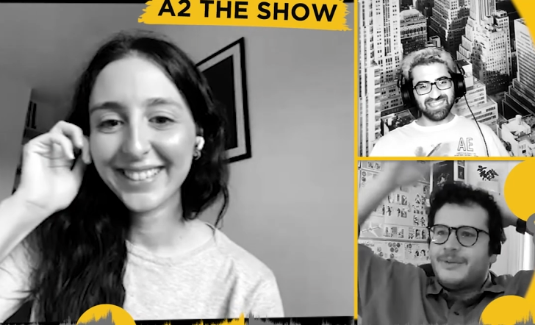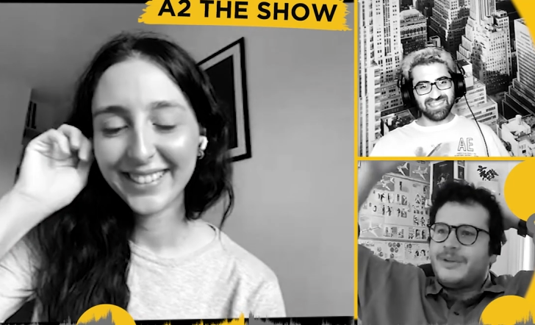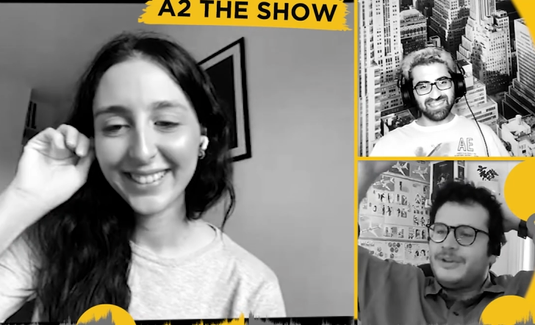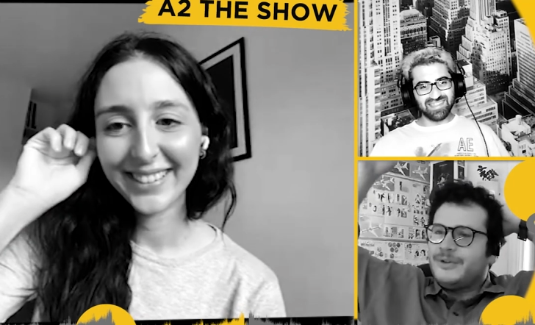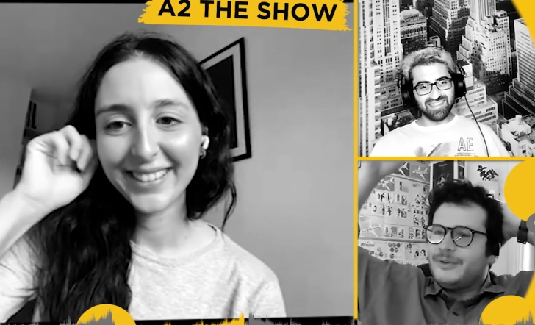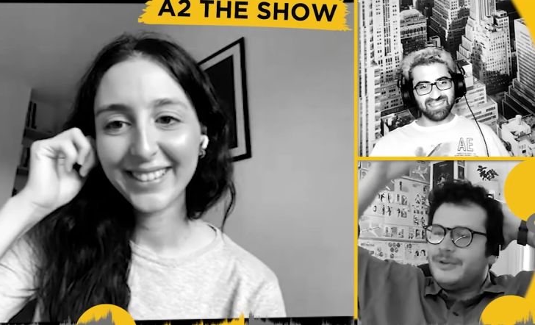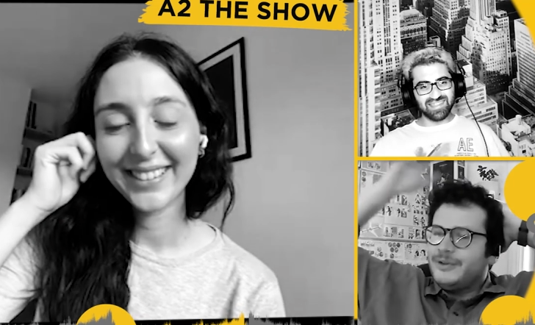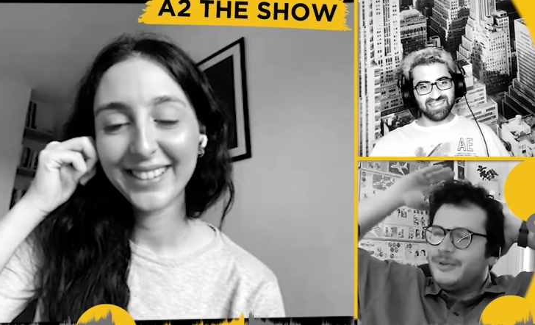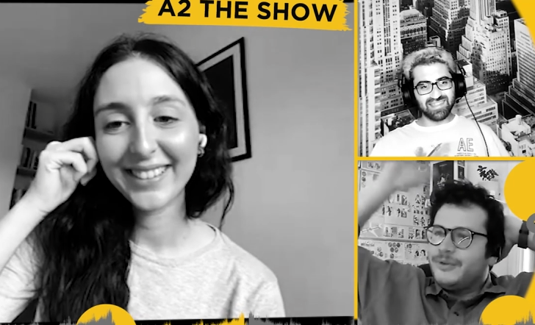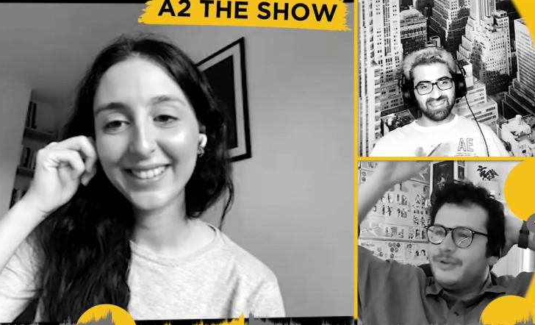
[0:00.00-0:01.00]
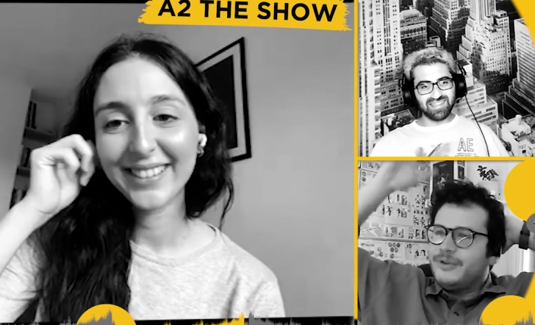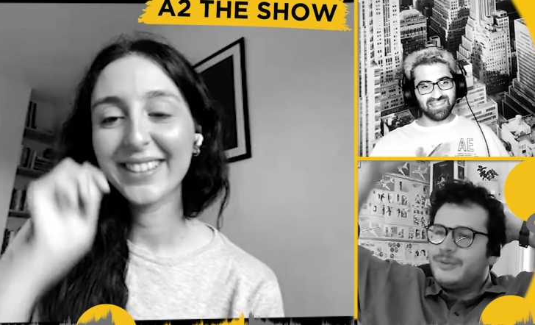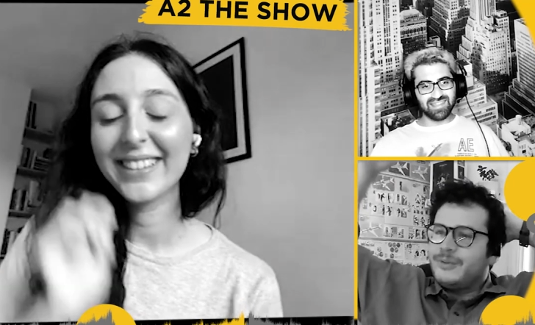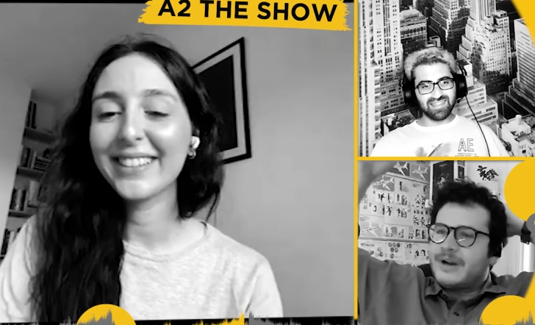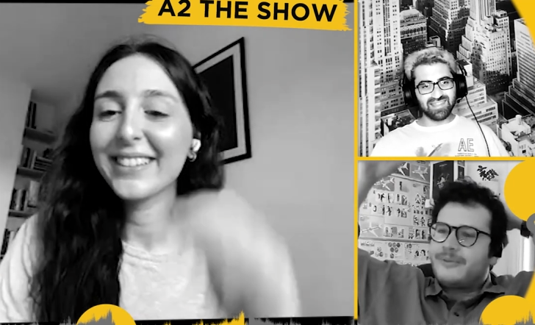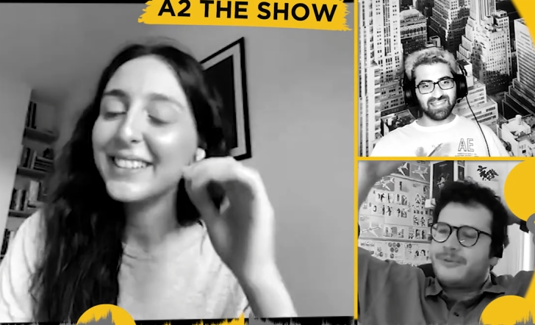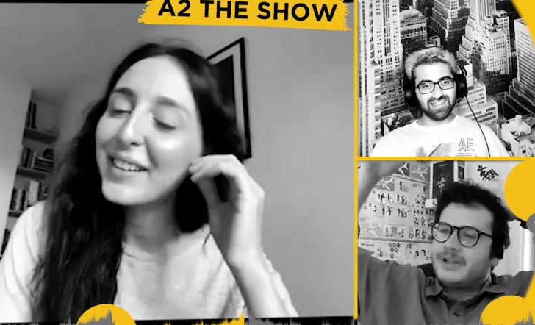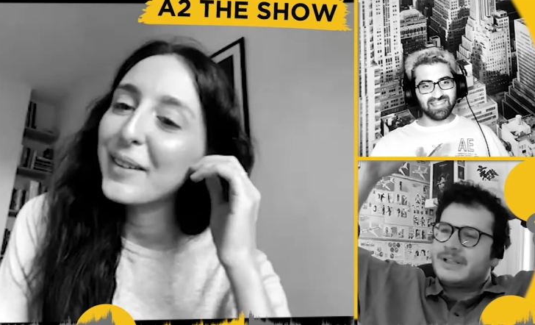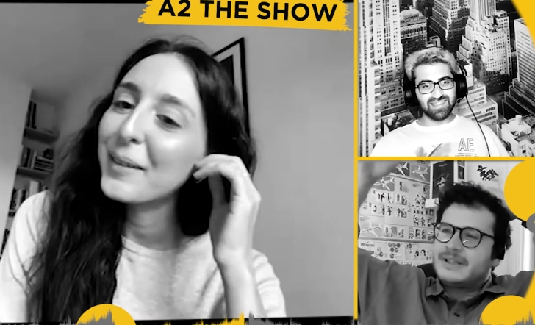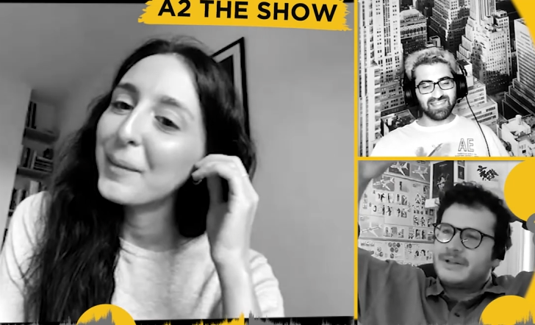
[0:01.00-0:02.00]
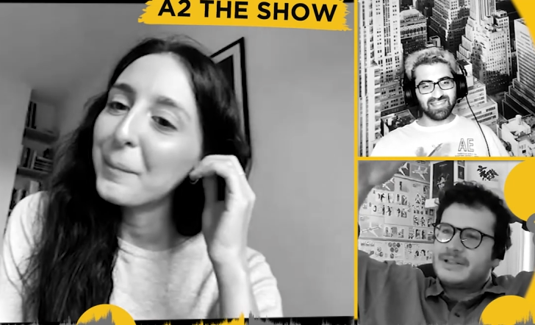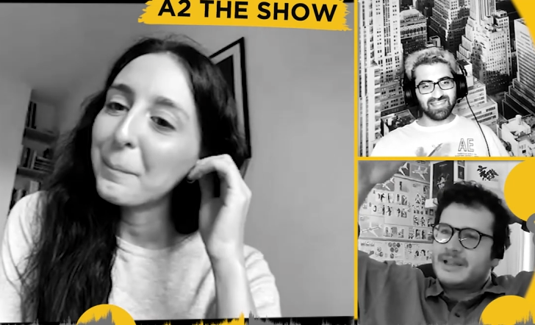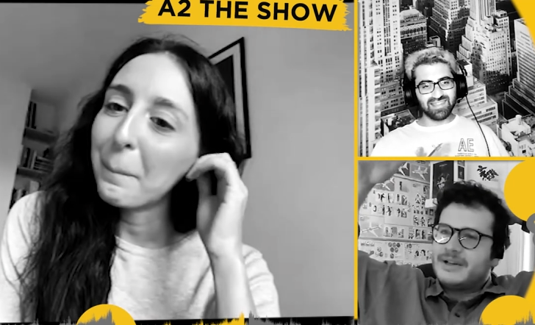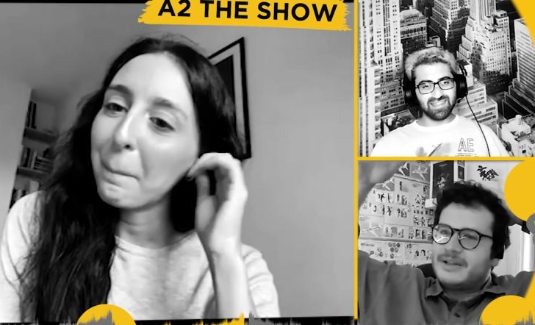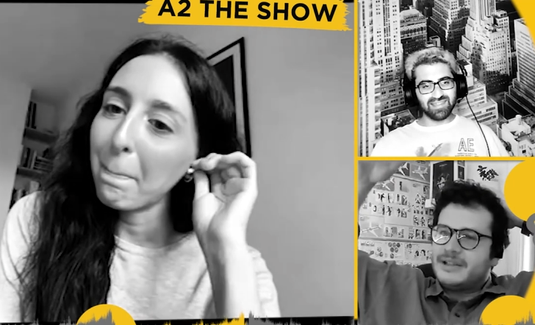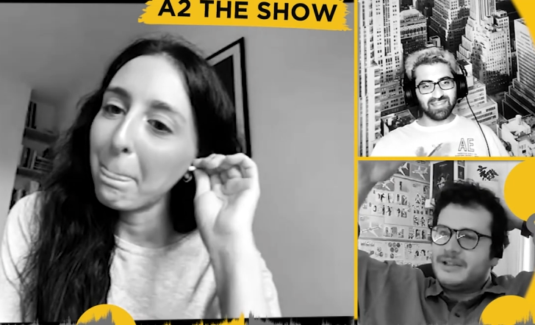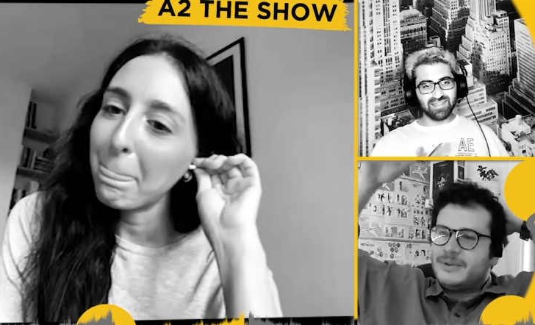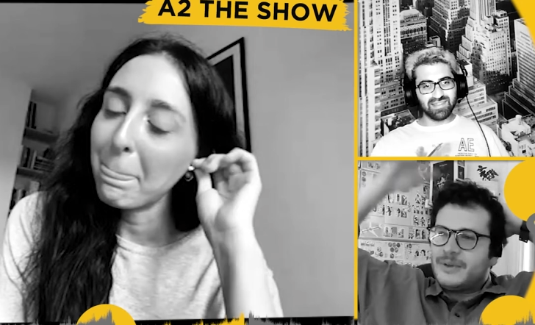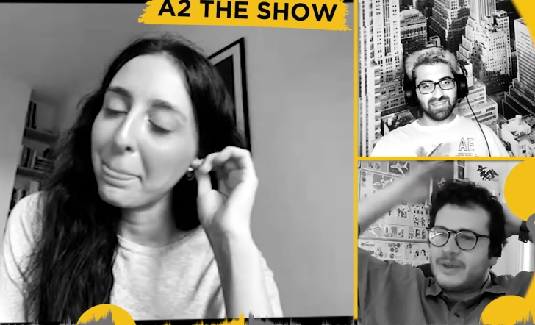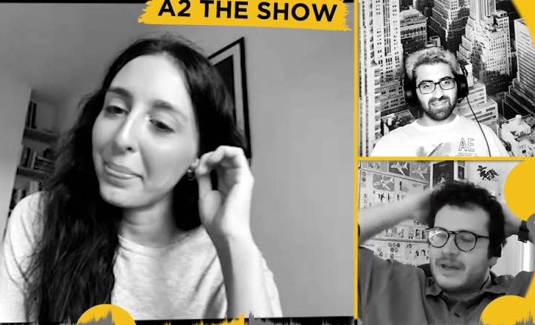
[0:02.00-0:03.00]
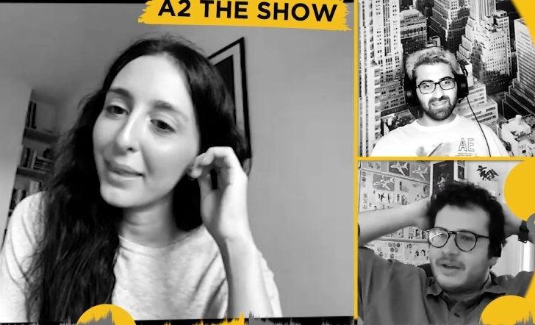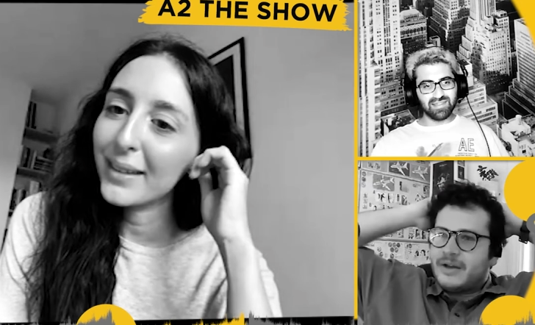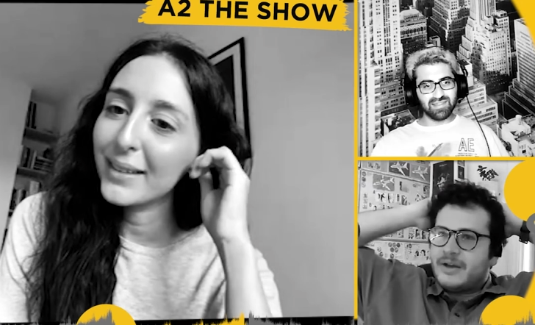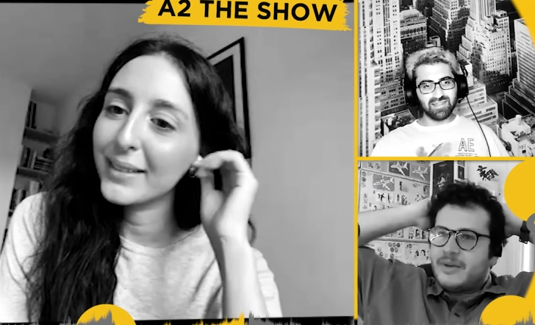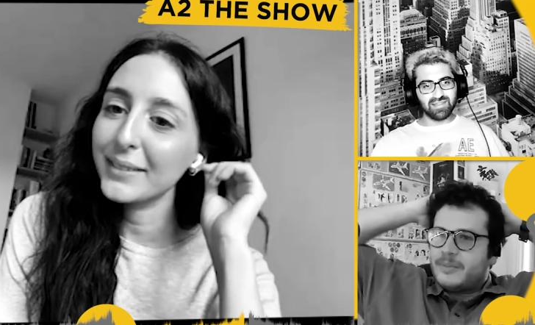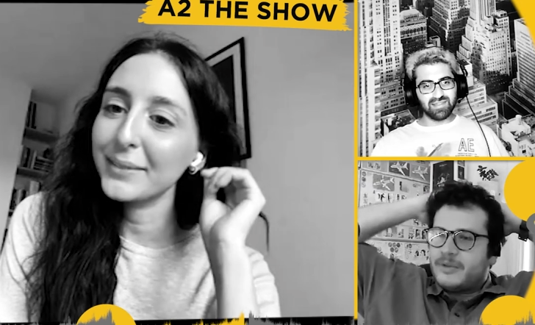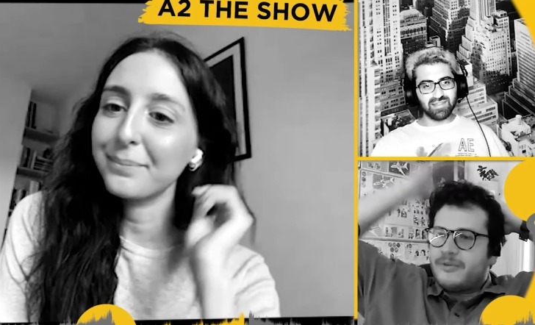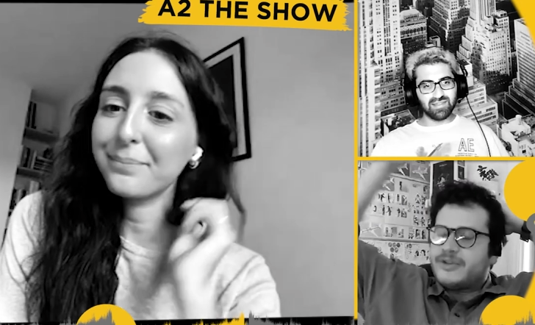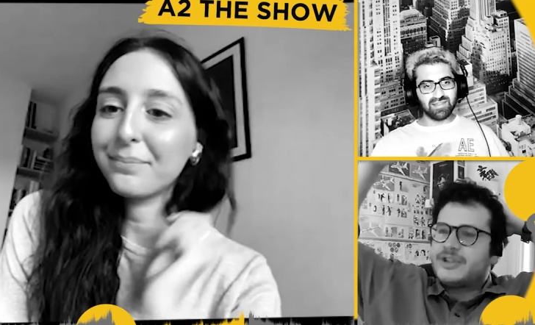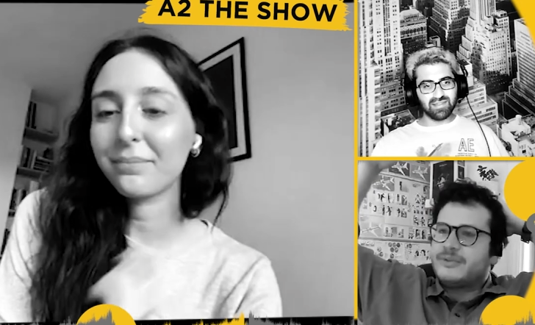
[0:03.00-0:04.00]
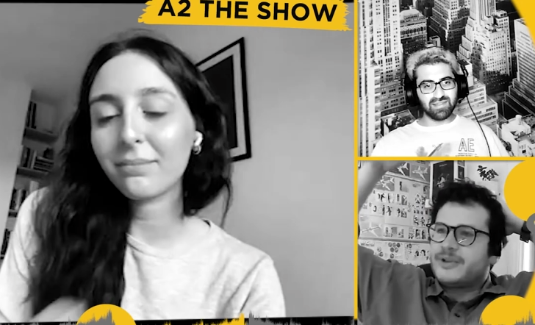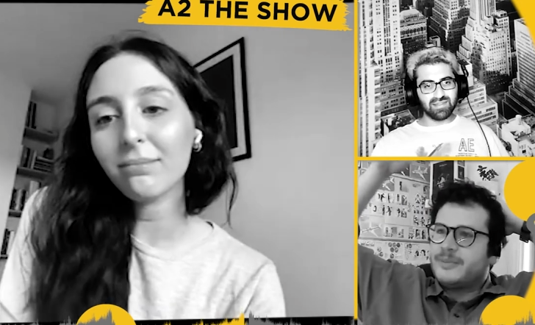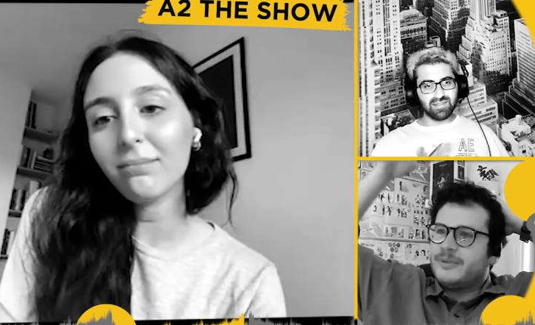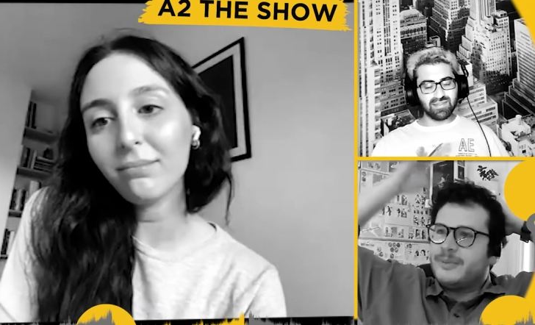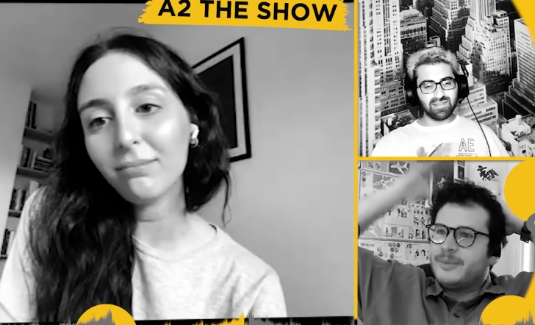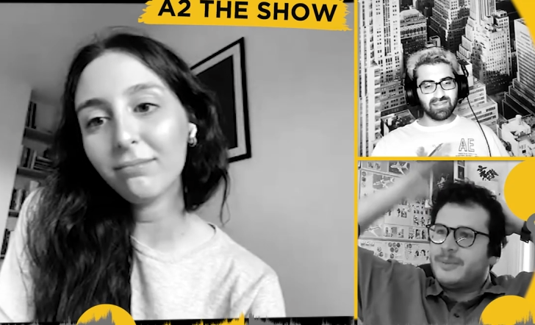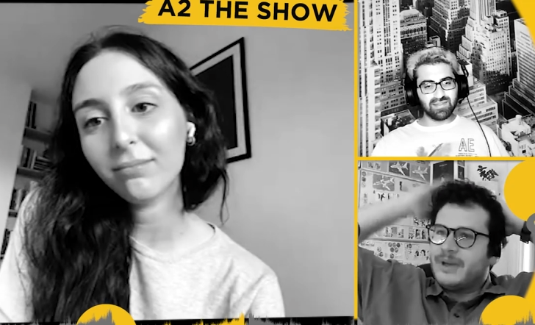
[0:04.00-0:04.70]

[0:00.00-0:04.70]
Speaker 1: when you you you referenced Interstellar didn't you in that um the fishing film you